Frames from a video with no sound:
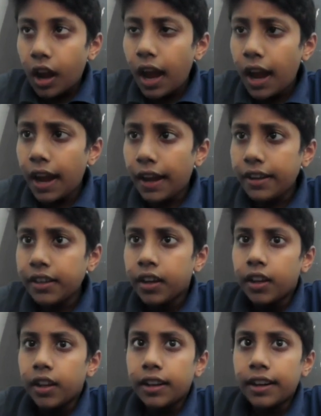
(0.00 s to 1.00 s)
And
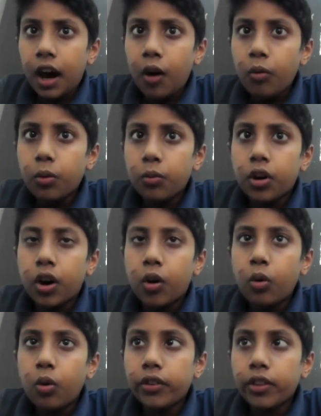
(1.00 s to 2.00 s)
now,
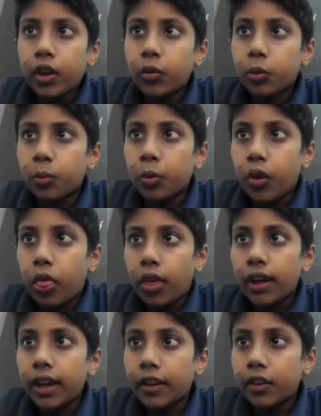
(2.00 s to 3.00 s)
also there's one more
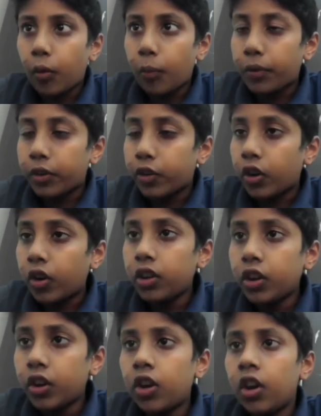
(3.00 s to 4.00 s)
thing, as I repeated
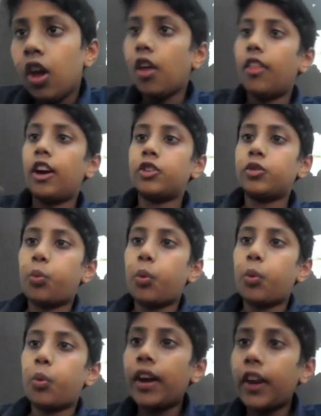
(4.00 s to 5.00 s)
earlier, there's
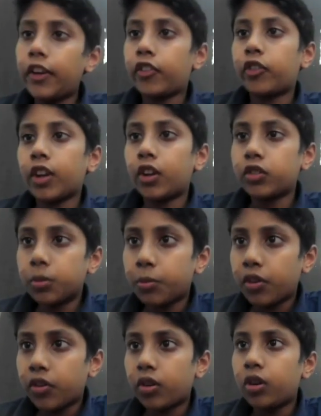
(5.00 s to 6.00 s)
weight, skeletal
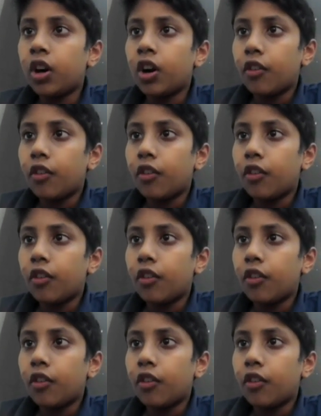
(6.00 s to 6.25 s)
muscle,